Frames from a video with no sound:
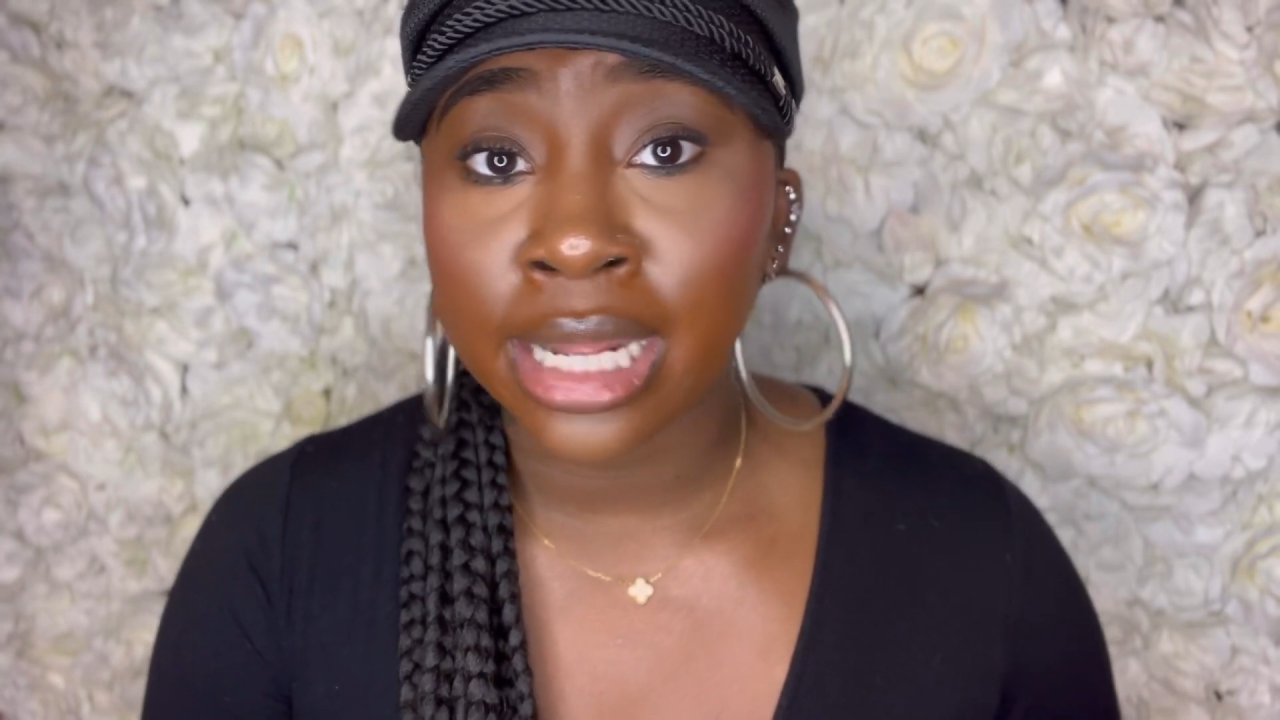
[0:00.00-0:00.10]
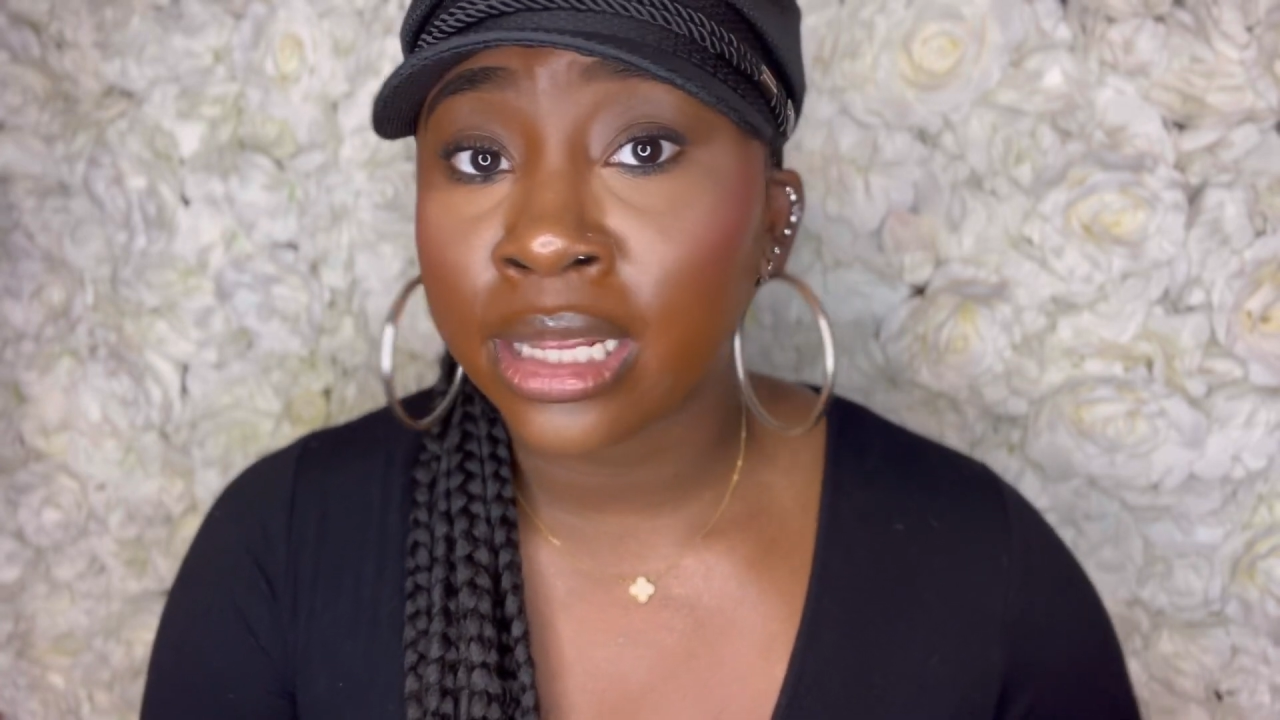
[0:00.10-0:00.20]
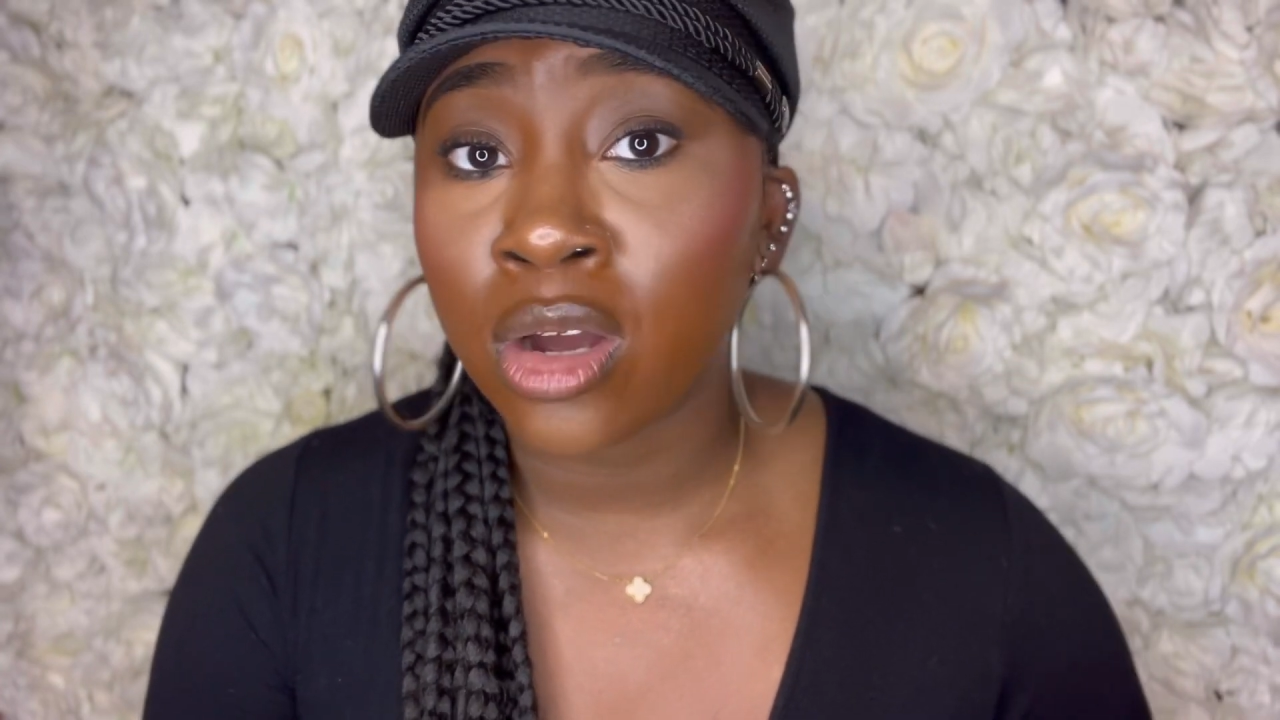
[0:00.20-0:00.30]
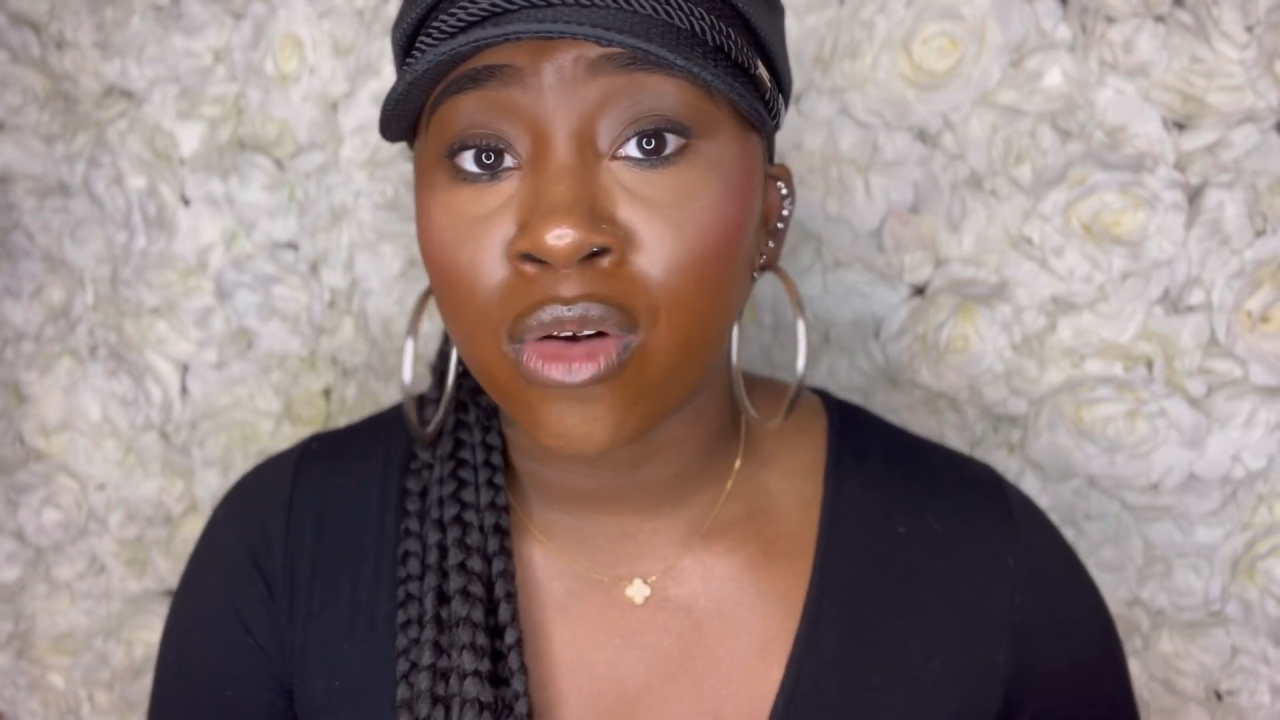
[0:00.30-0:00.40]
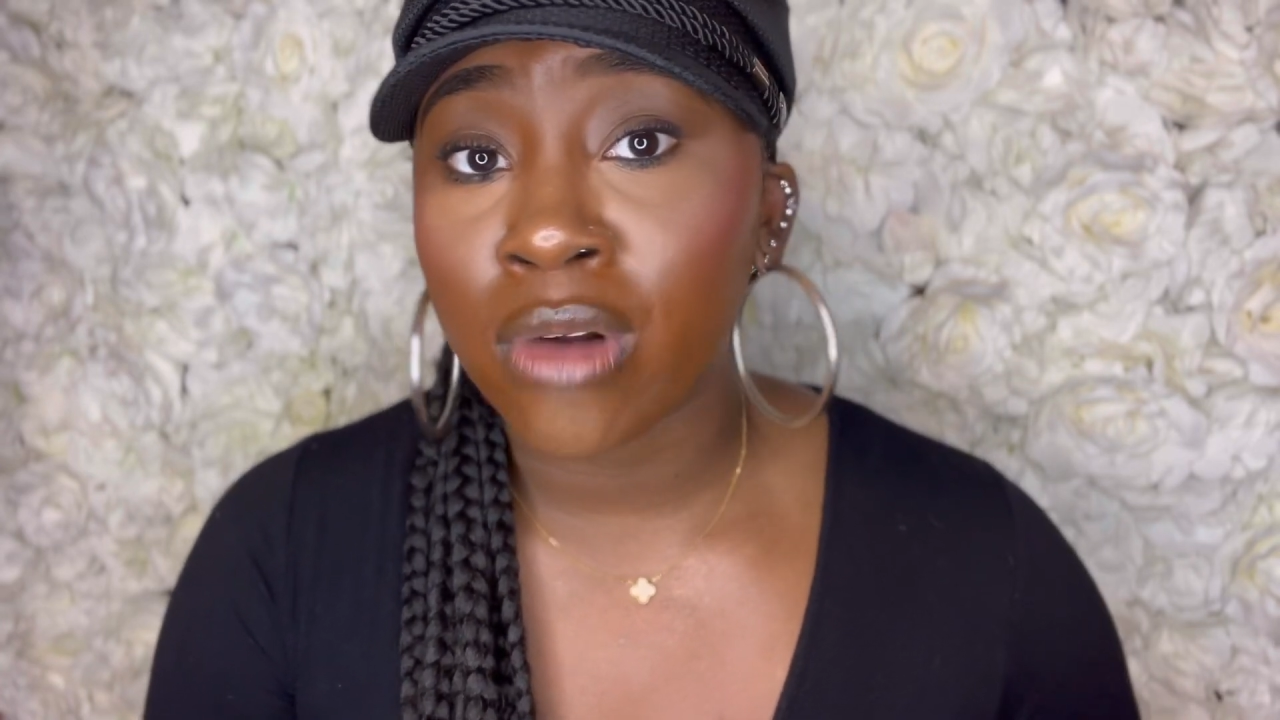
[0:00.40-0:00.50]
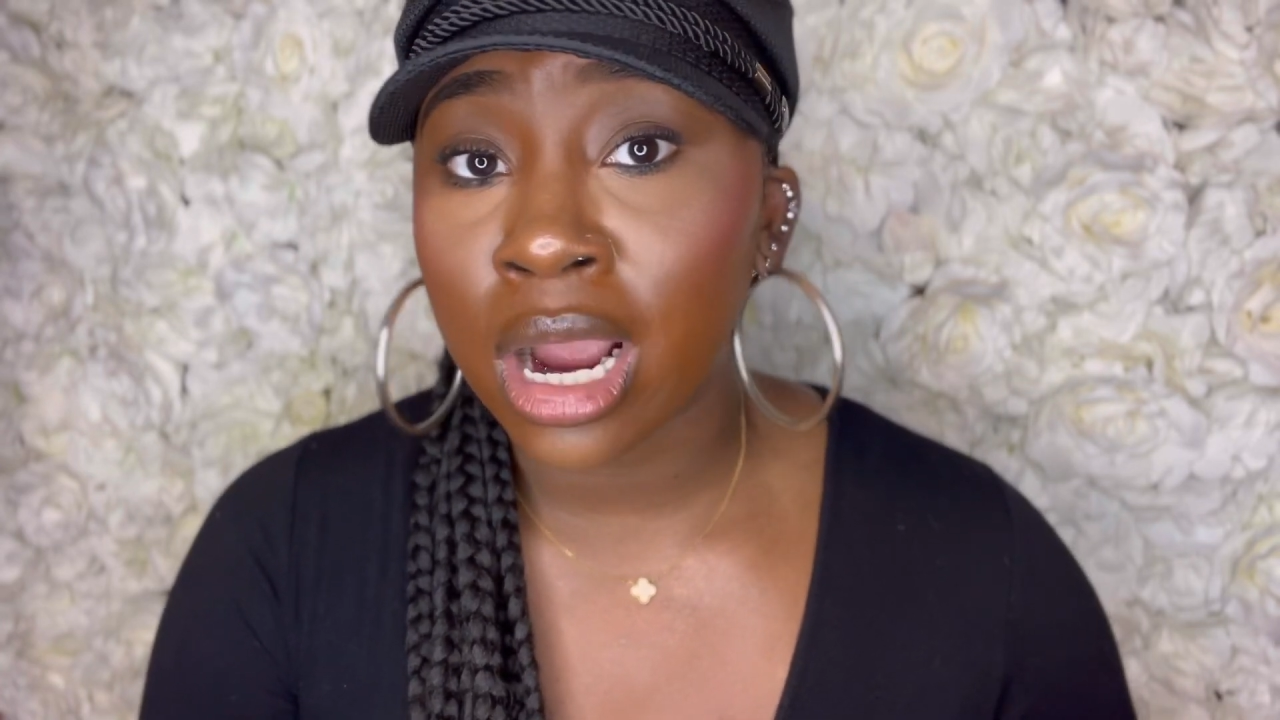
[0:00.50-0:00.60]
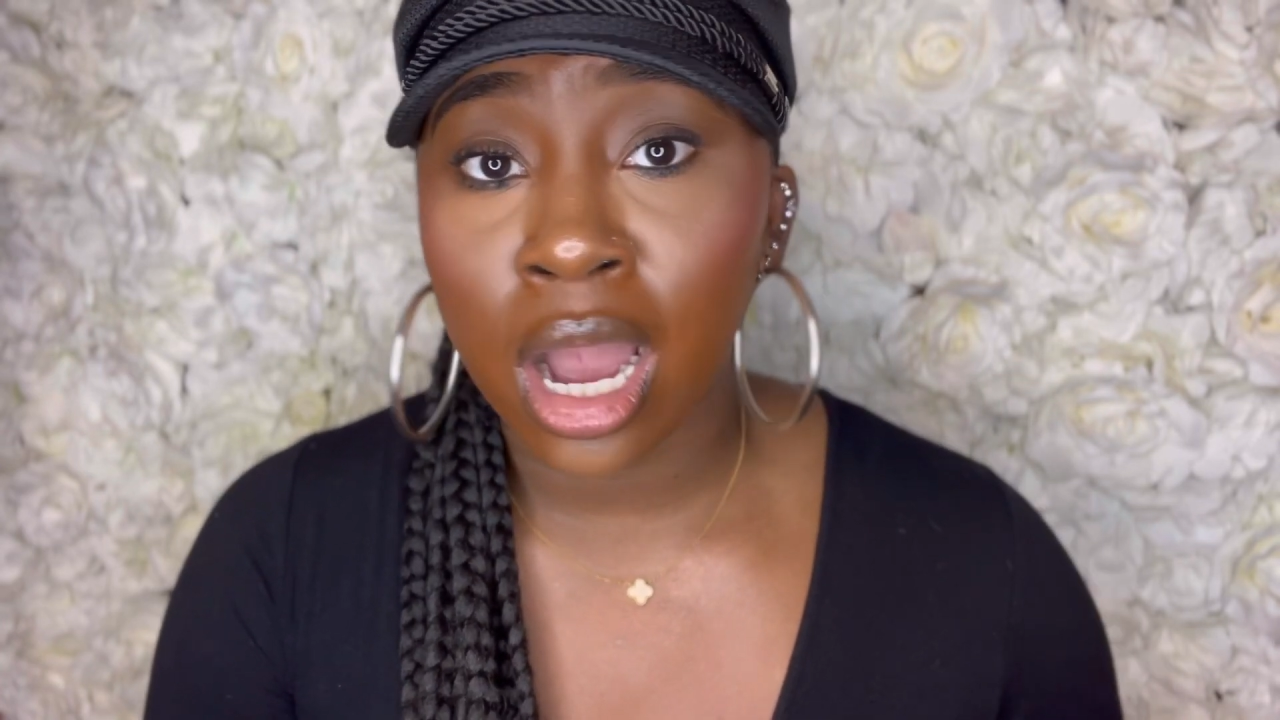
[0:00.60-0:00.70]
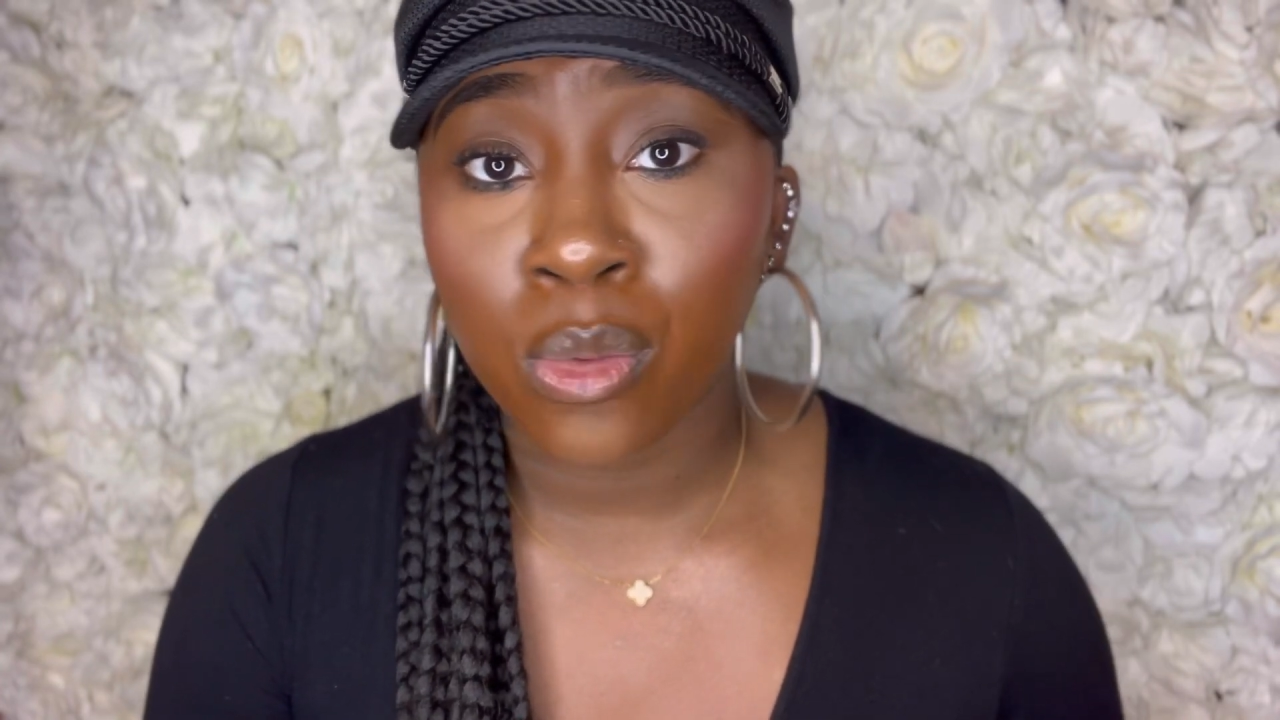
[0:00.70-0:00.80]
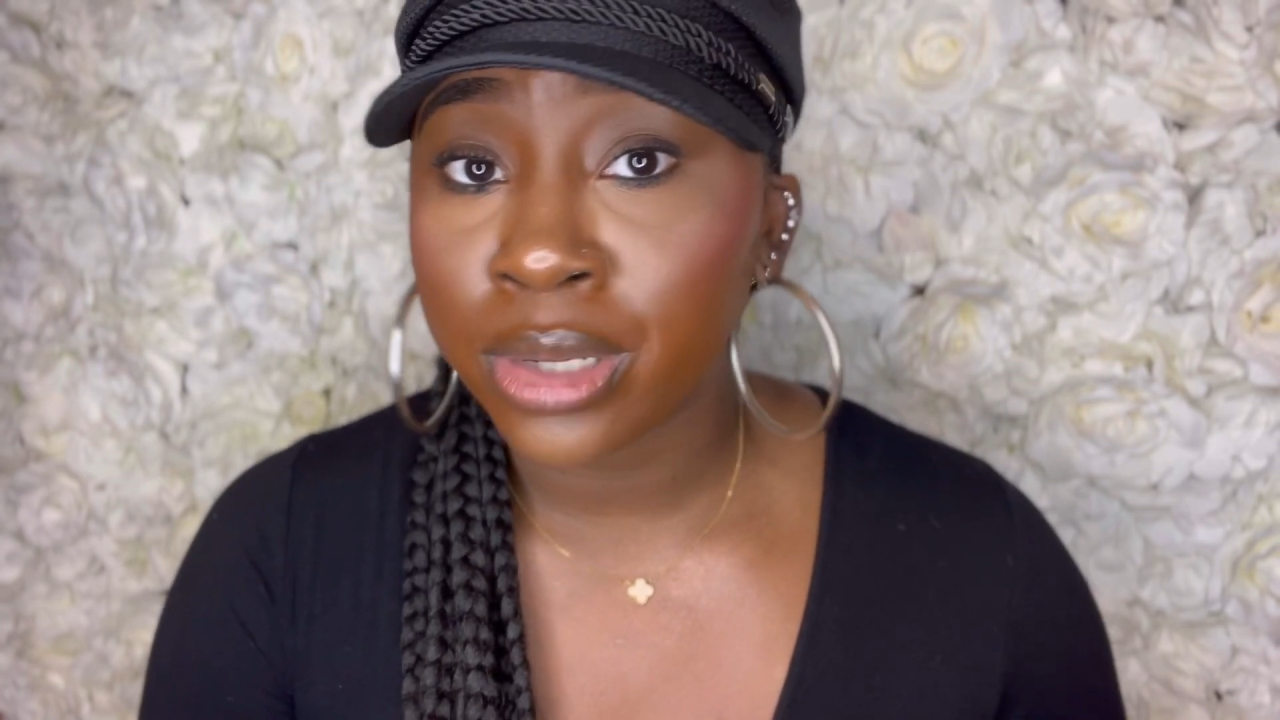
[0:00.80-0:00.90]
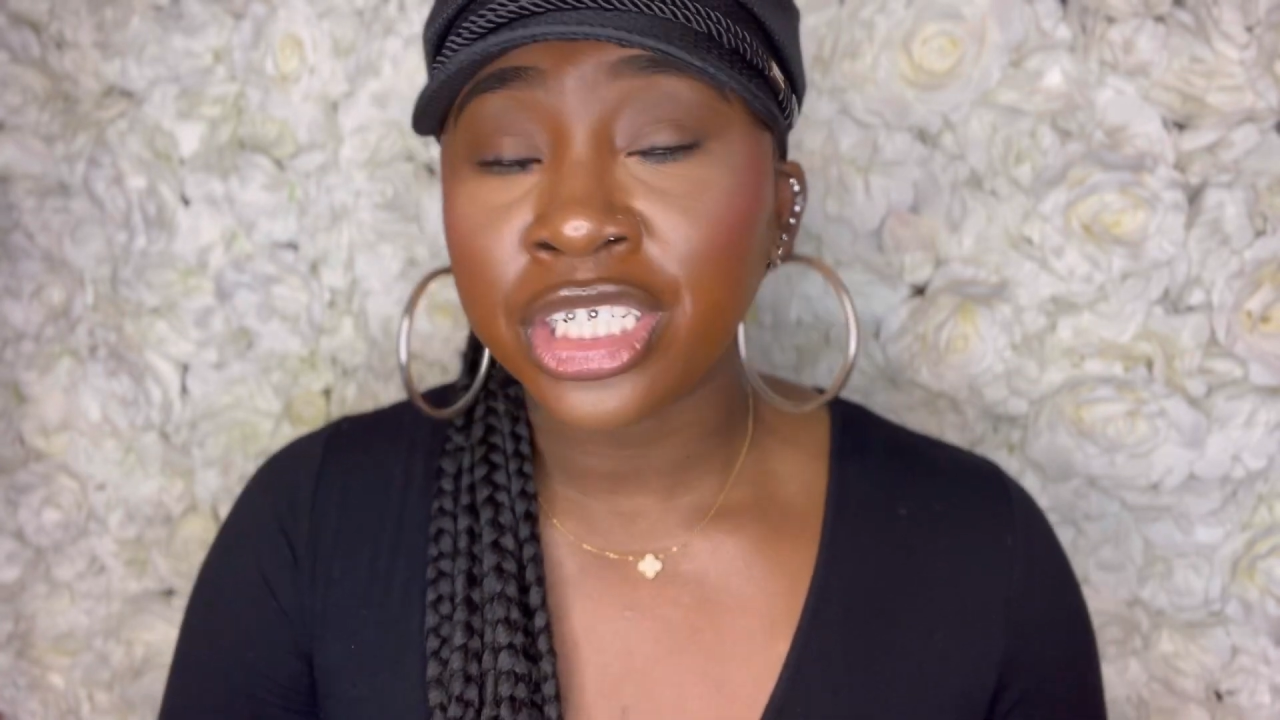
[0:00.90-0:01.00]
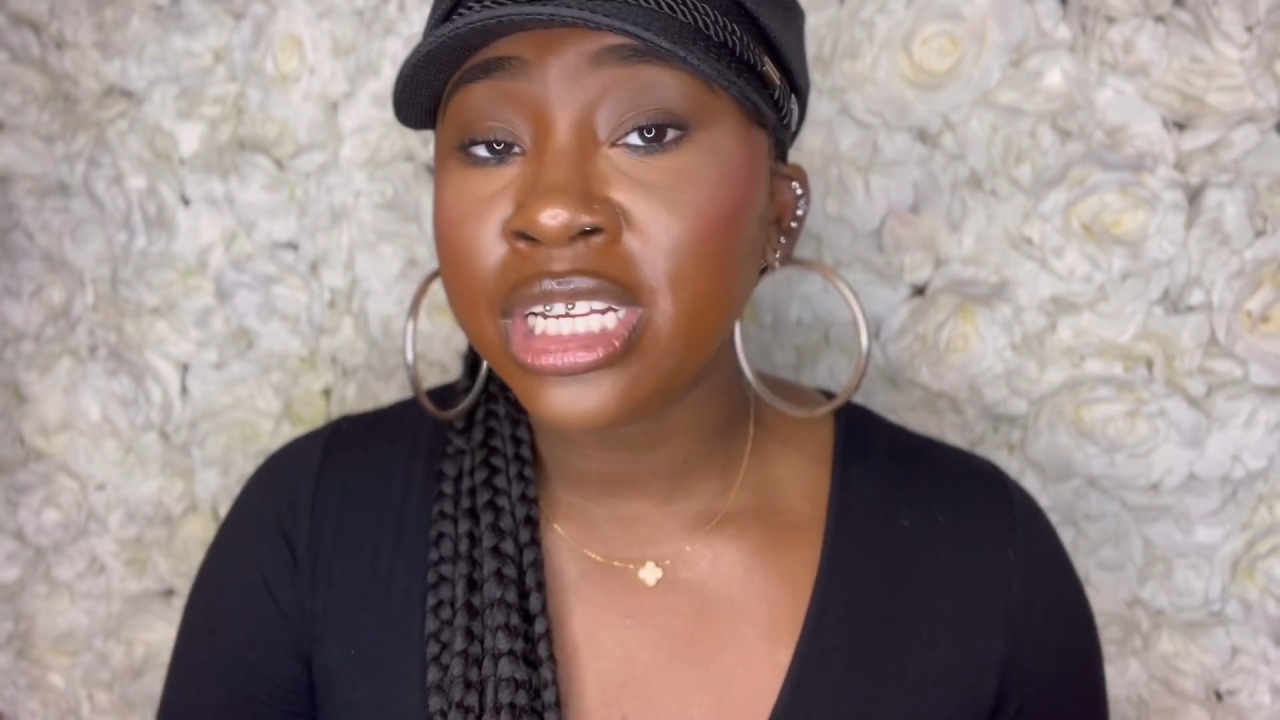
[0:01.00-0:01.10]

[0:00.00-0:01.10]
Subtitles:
that they're going to rock out with.